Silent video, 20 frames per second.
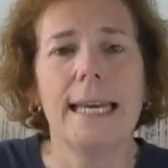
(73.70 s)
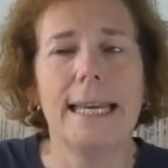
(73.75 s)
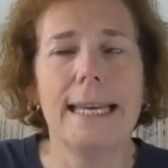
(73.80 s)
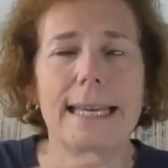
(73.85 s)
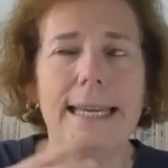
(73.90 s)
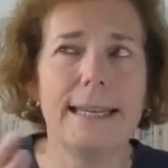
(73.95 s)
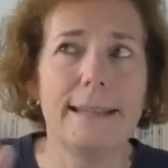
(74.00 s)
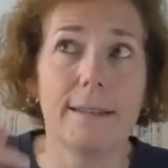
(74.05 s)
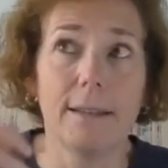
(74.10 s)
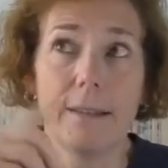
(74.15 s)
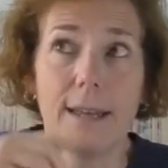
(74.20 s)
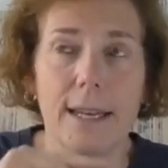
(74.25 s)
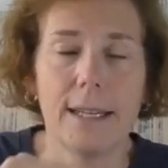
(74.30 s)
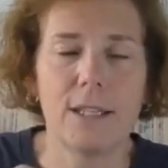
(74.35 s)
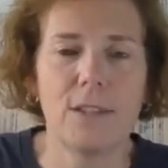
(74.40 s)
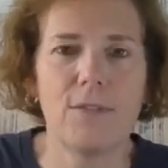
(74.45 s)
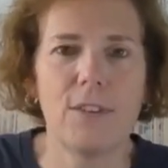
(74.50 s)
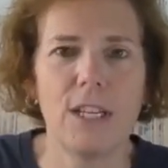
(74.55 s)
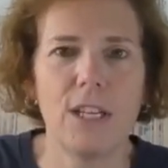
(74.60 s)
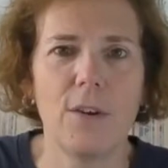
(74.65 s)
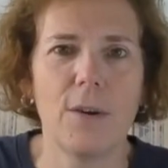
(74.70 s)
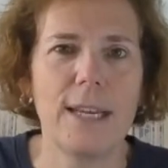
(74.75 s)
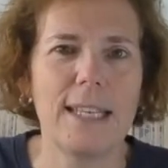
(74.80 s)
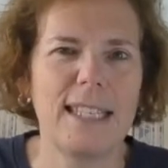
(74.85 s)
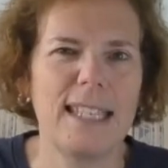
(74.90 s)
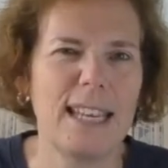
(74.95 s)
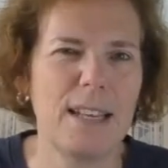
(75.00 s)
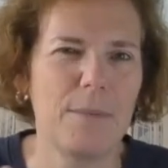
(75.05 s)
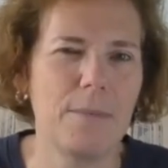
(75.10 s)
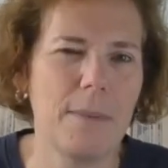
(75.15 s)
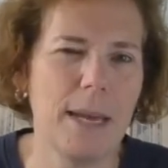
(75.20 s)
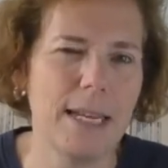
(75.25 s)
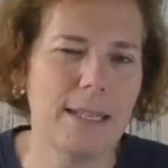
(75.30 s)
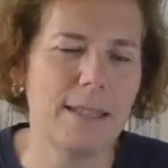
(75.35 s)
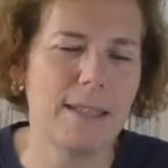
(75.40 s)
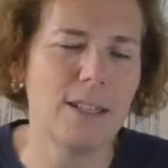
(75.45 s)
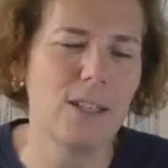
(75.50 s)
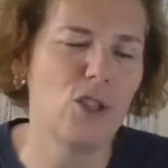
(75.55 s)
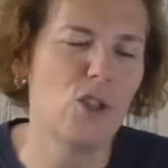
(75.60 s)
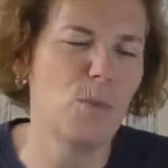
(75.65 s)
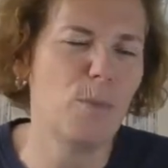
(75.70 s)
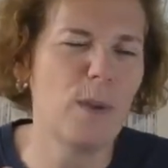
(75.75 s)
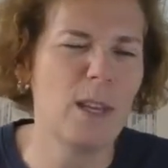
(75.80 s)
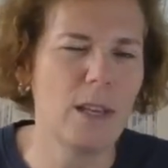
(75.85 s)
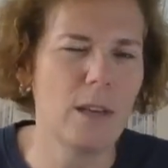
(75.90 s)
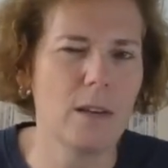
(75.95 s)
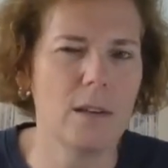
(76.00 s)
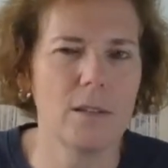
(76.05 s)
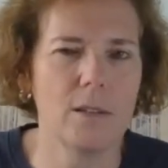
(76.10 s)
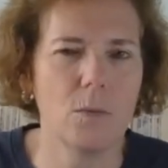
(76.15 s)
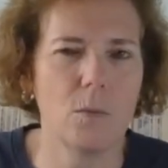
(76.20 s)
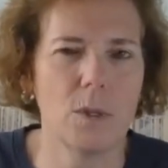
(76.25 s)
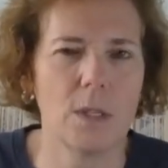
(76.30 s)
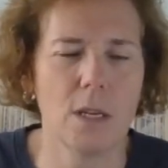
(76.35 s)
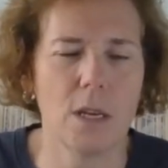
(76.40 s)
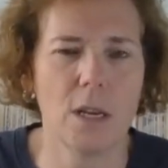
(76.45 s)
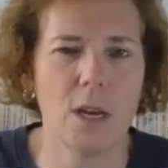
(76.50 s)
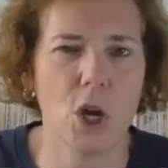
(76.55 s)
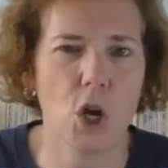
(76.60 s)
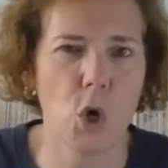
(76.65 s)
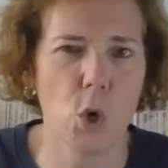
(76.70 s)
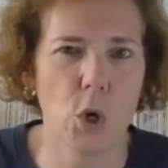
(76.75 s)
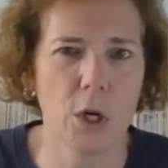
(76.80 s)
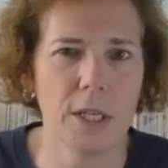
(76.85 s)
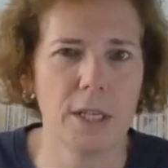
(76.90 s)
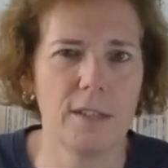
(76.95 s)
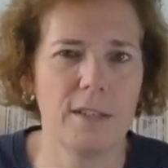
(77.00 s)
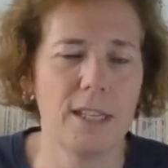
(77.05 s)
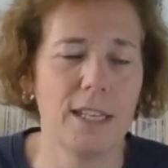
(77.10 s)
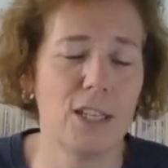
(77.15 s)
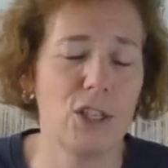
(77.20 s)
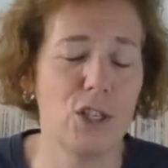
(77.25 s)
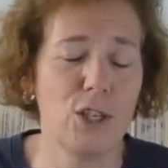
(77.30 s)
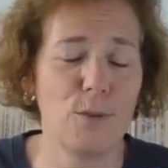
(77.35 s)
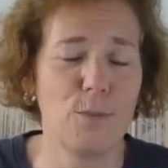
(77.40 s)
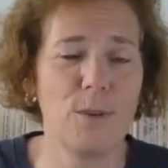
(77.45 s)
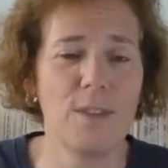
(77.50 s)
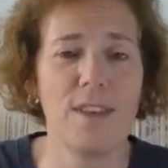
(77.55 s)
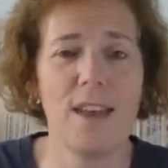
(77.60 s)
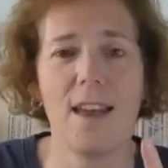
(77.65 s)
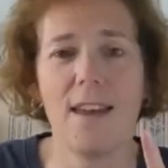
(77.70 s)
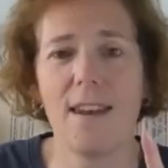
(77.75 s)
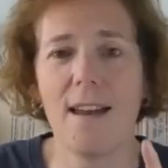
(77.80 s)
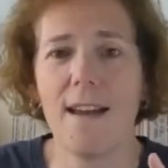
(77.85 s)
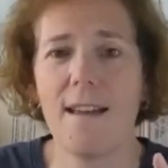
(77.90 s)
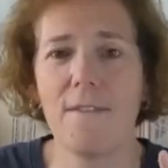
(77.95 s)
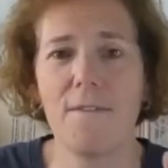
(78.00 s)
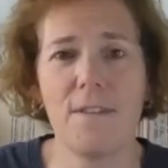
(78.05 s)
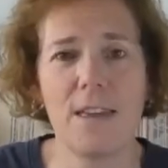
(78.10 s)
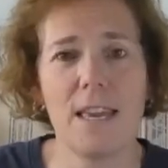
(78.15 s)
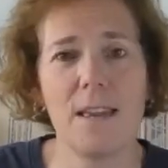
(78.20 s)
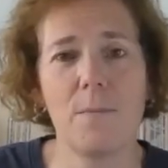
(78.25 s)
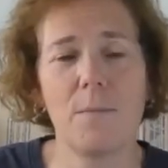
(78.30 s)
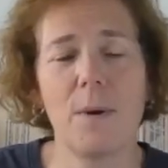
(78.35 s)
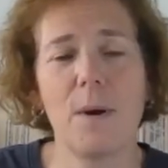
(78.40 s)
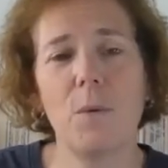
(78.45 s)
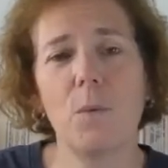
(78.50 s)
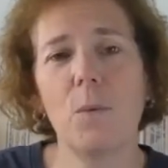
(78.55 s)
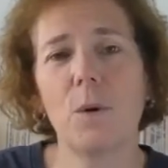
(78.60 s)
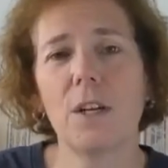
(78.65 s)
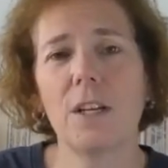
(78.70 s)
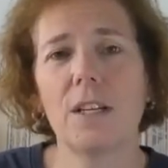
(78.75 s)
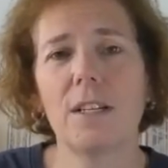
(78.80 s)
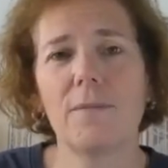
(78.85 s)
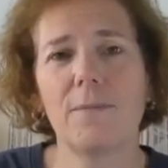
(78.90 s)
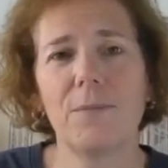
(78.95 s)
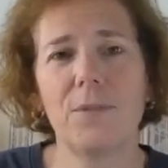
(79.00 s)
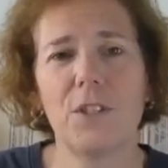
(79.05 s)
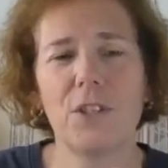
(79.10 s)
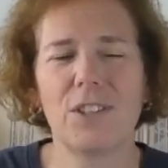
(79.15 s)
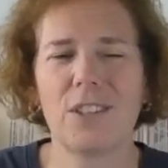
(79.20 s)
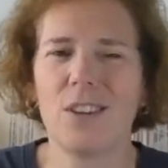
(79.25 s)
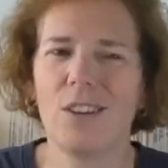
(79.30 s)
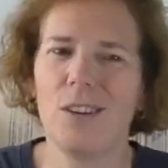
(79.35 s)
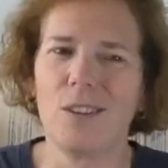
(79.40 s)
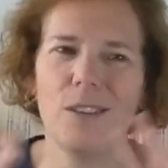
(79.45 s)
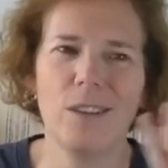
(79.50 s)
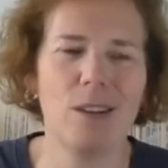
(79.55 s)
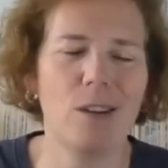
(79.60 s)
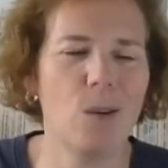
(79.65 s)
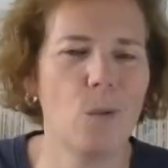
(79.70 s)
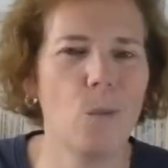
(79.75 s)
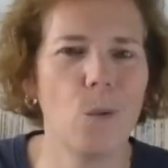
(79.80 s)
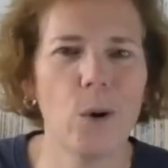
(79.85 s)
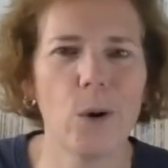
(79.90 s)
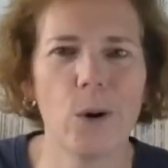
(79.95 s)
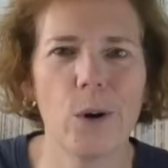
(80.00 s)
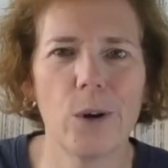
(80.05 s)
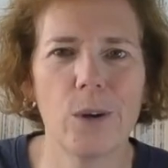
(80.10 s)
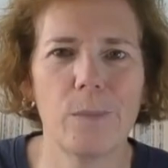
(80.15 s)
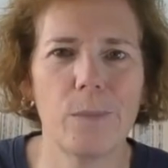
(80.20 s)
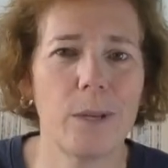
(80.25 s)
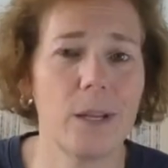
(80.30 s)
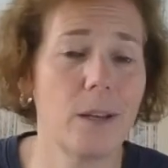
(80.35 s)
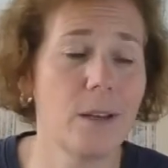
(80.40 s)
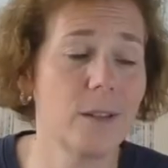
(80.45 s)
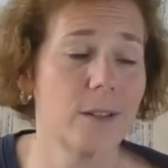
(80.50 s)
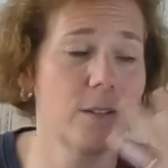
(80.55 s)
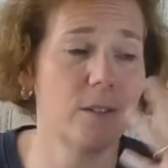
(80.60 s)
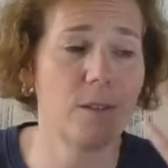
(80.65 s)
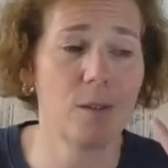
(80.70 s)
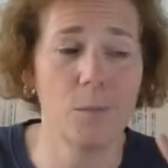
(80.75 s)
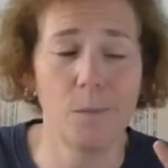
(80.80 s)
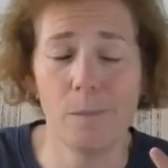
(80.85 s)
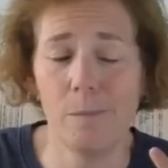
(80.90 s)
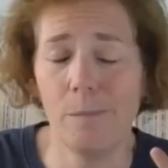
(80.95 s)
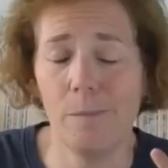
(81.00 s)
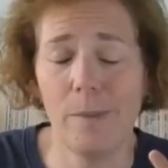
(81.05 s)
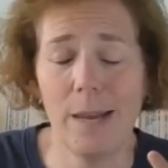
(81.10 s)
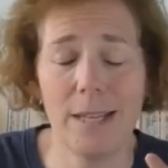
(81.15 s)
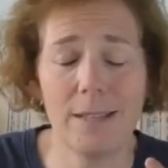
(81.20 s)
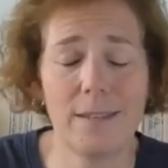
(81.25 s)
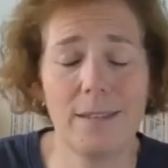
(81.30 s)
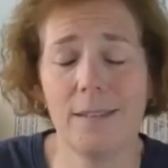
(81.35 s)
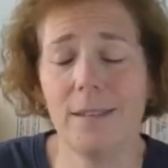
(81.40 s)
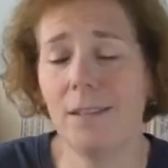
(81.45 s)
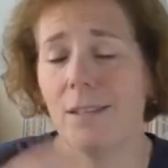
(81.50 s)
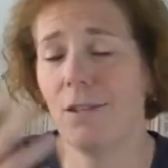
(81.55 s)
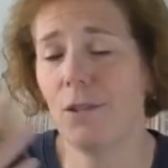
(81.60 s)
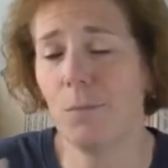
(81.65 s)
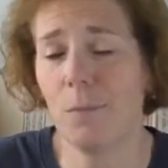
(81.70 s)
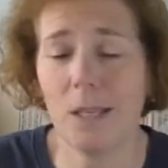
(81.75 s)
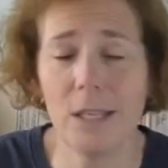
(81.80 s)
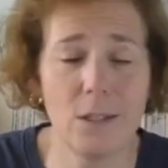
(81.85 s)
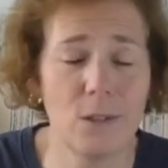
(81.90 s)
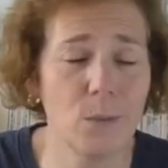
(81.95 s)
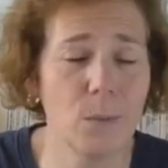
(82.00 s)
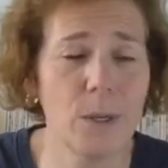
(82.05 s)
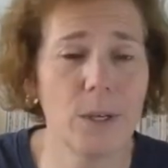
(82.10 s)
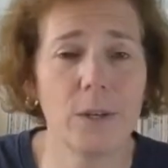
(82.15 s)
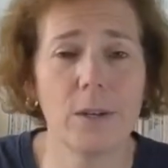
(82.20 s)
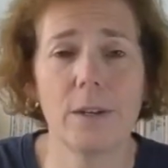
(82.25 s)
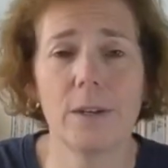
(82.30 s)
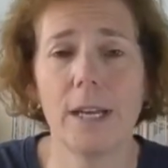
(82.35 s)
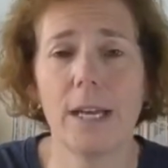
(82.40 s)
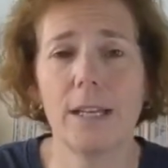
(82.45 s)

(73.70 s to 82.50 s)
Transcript: and the last video I said message because it was a concordance issue with NIV, but we're going to just call it word because the message means word.